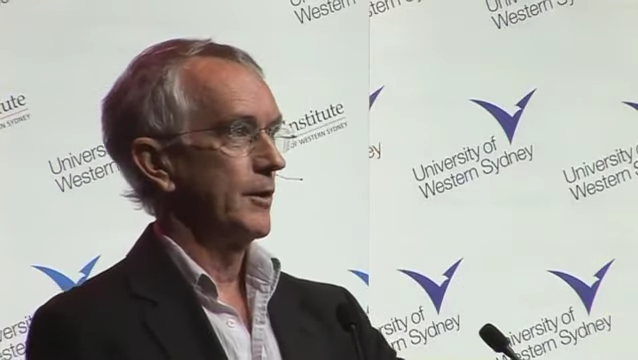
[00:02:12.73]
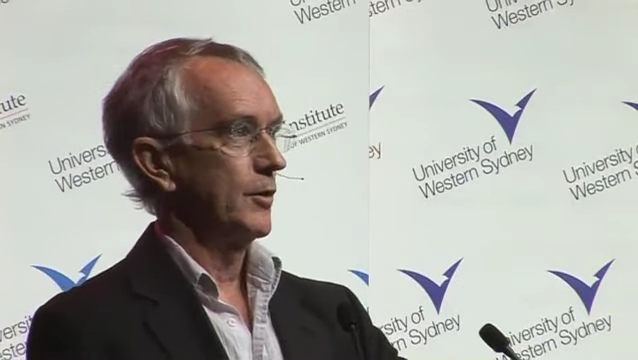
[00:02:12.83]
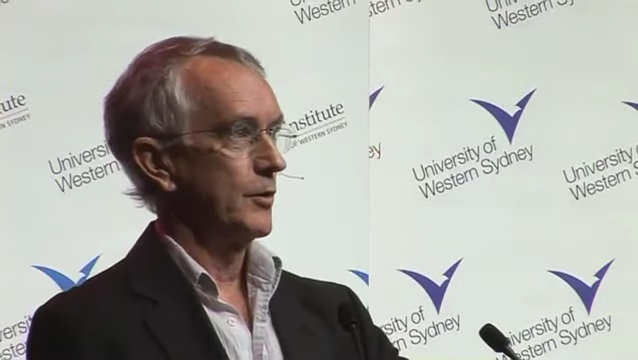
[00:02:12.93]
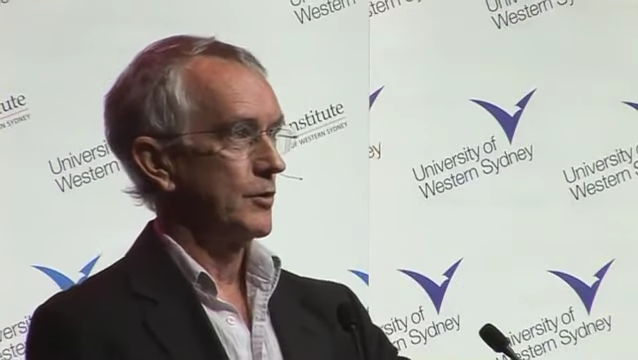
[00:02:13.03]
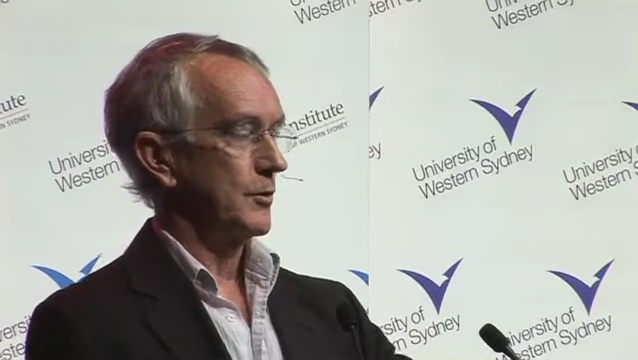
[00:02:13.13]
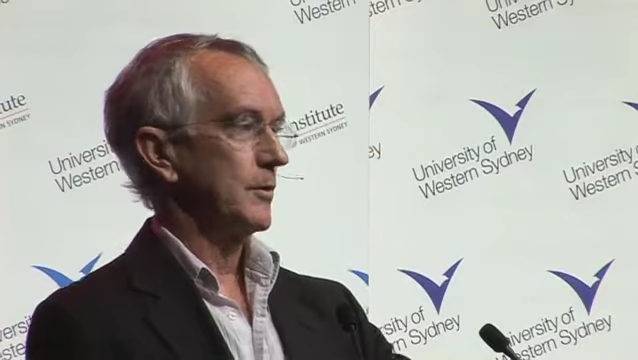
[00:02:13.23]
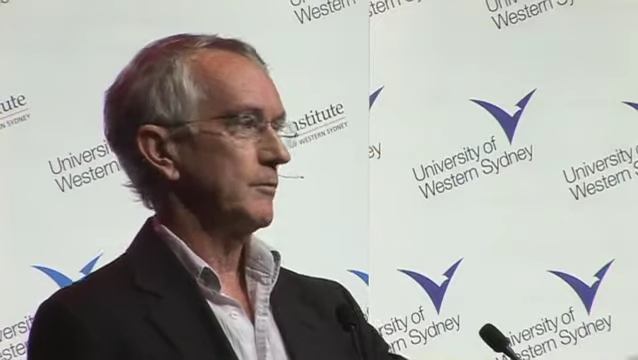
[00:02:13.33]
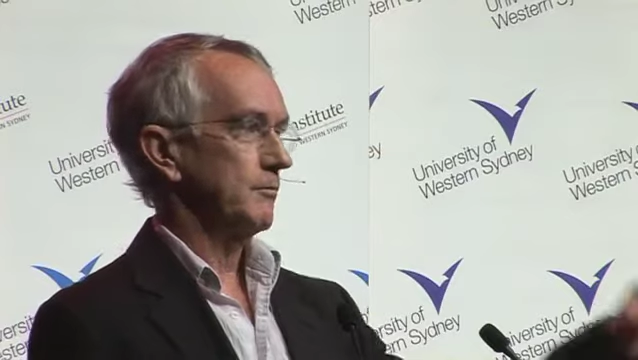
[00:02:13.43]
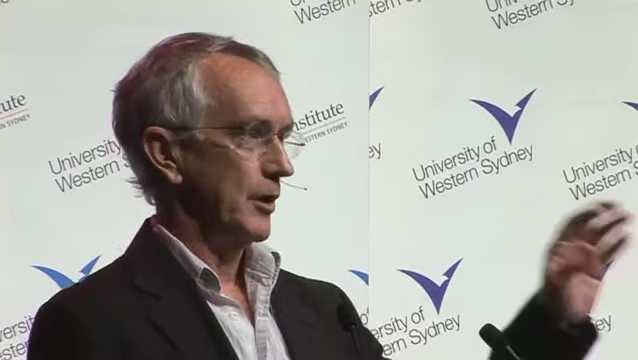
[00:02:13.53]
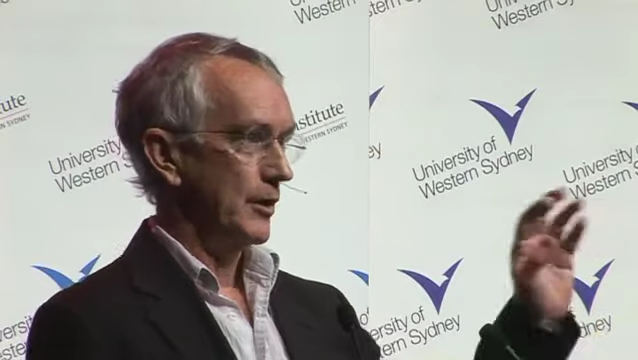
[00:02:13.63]
who's
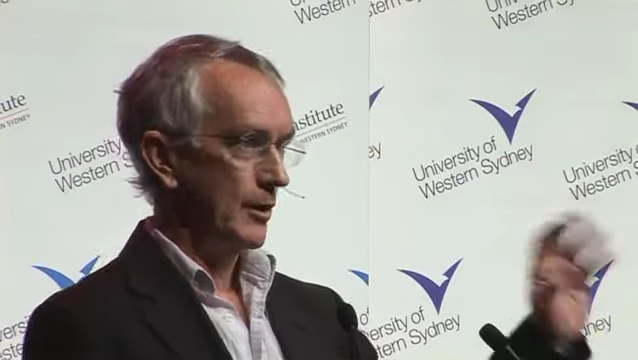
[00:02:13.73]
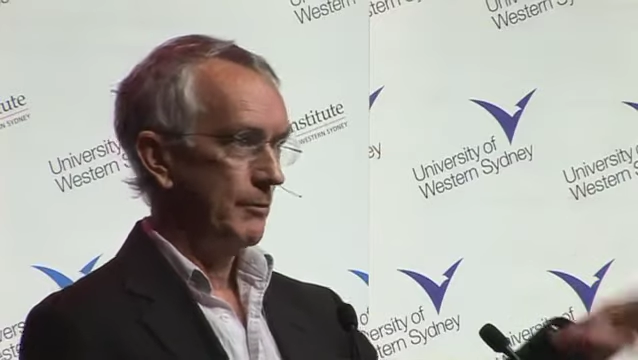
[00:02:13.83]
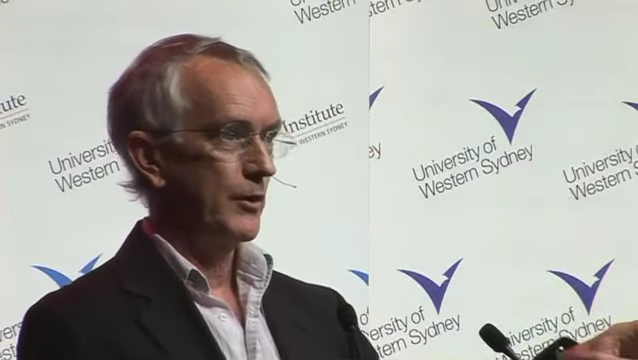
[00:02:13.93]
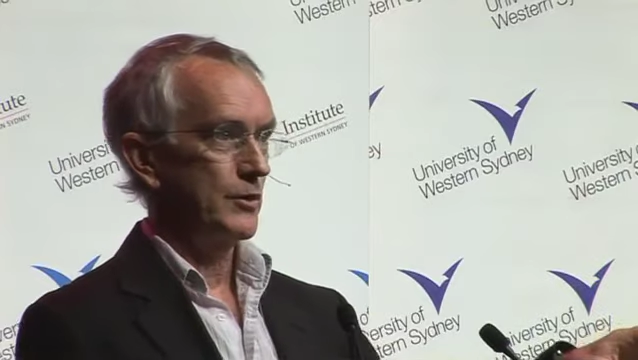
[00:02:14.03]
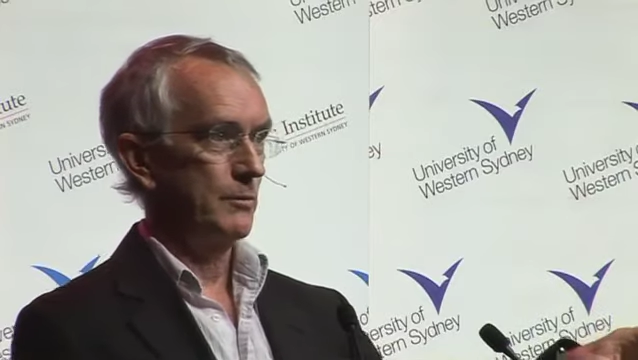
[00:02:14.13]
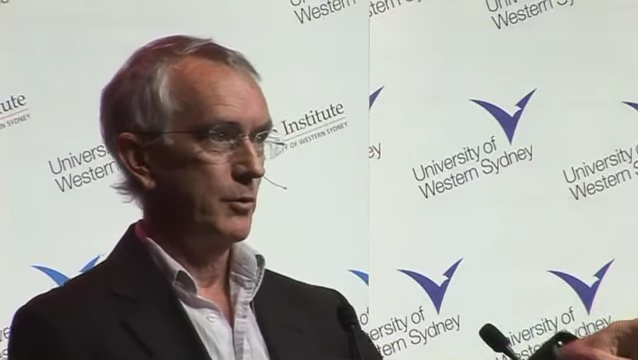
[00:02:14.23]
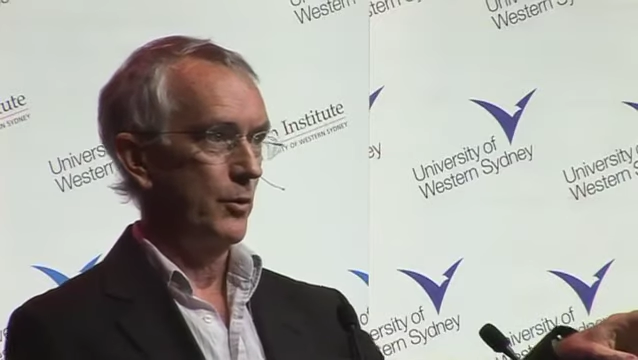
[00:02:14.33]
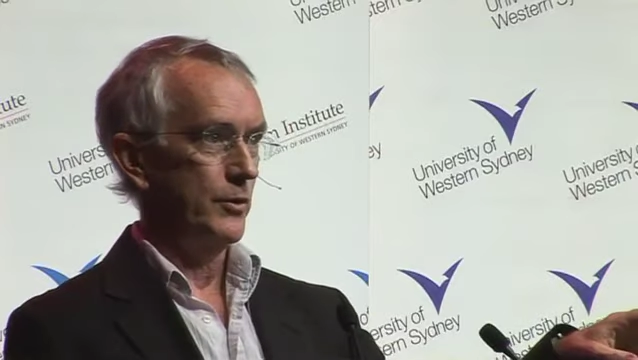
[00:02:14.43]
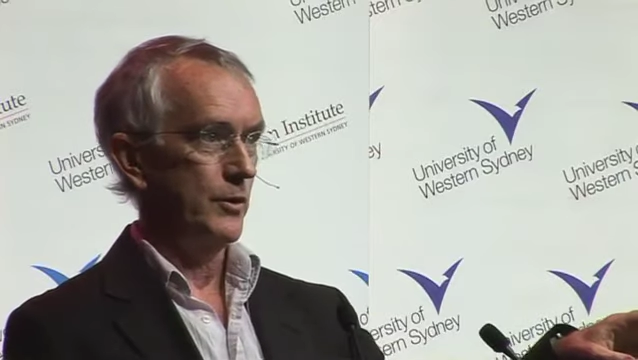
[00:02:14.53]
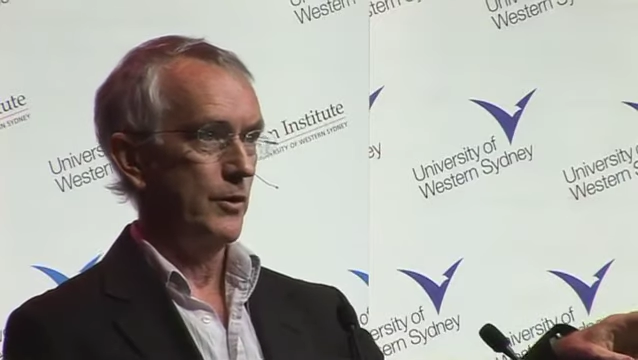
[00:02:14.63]
probably the most
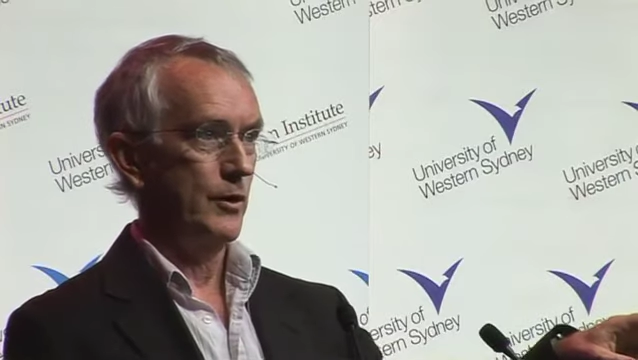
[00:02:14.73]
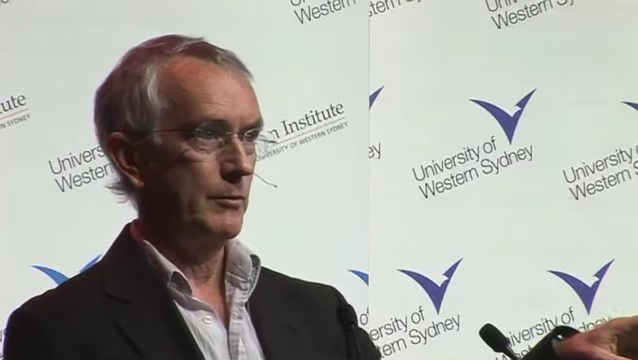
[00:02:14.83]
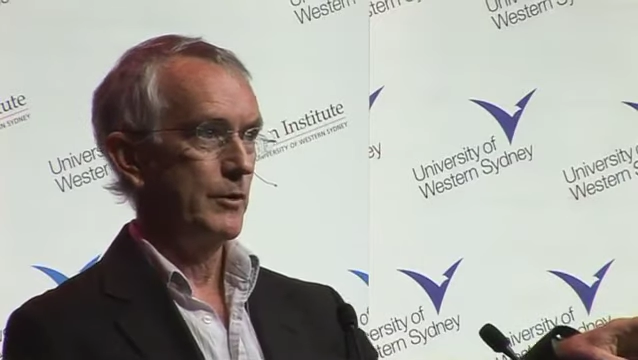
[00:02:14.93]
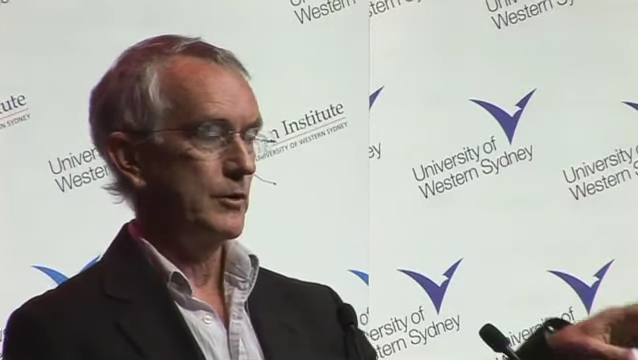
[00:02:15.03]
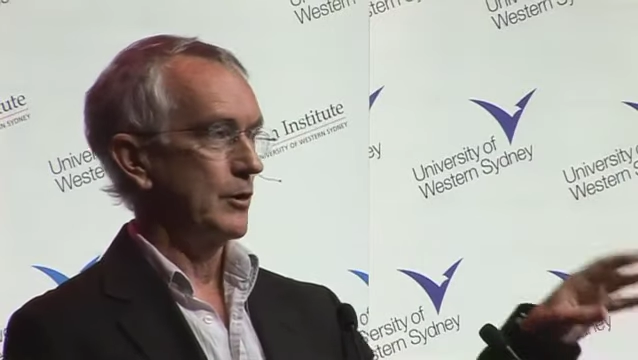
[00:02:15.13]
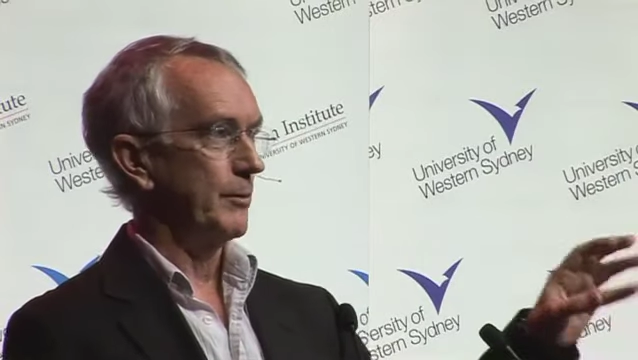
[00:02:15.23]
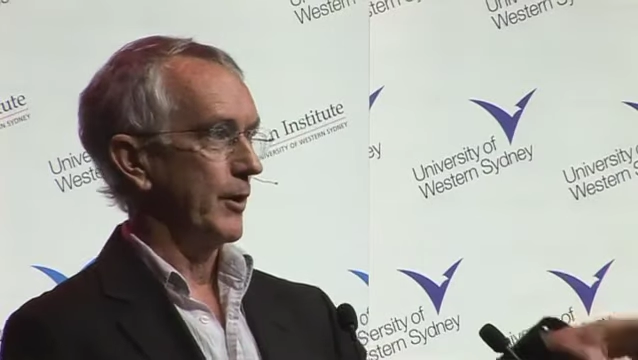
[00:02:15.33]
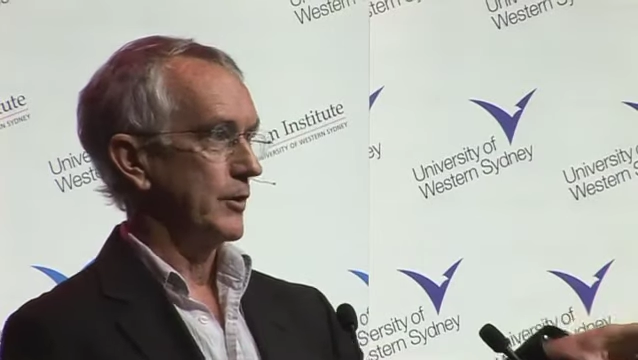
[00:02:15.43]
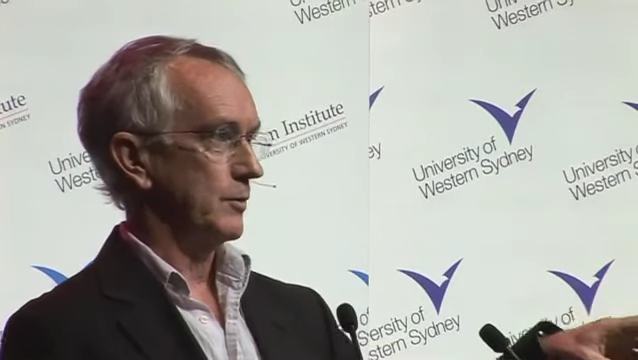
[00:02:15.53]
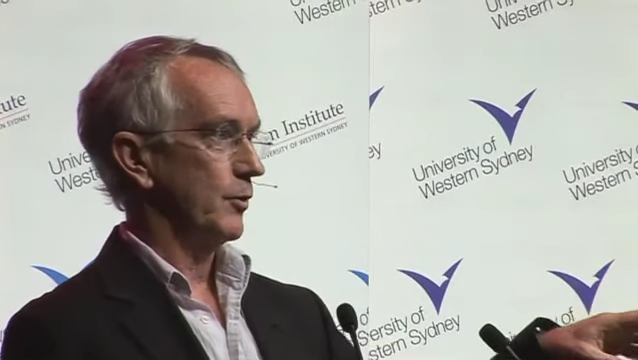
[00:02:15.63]
important economist of the
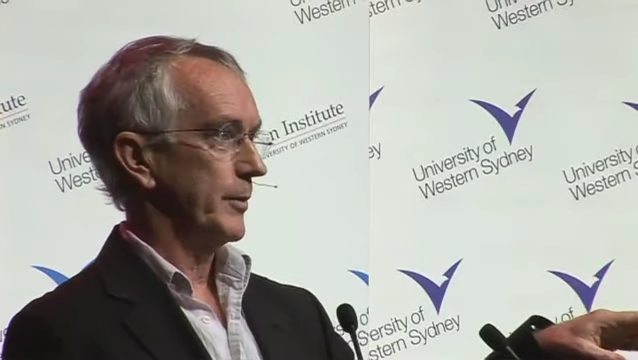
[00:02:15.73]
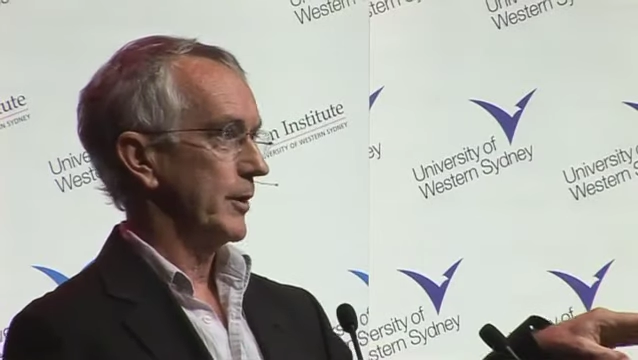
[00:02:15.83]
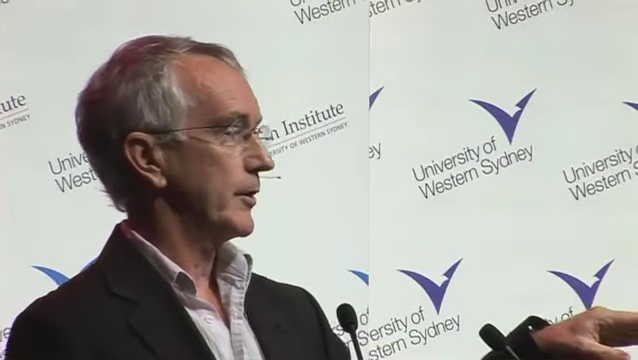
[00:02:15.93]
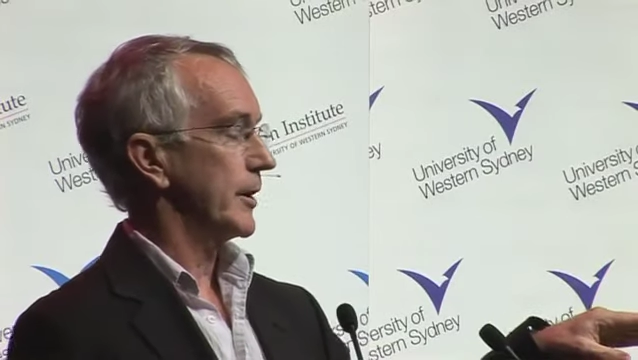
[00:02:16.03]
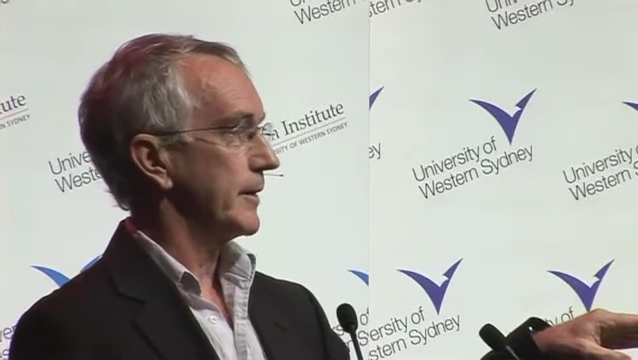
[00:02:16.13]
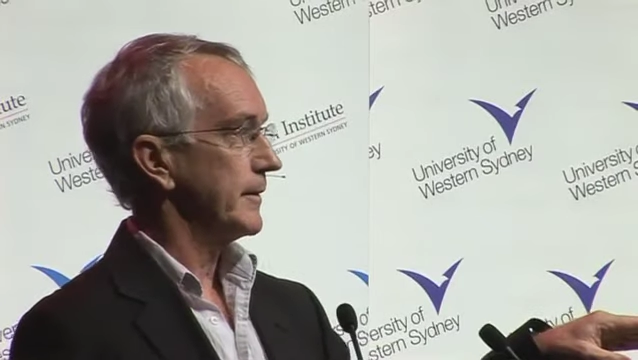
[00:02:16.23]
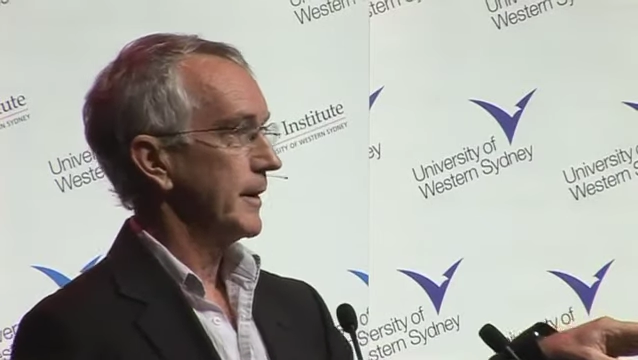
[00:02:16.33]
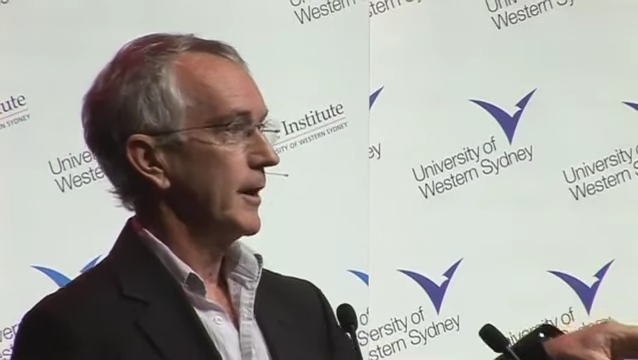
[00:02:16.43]
post-war period,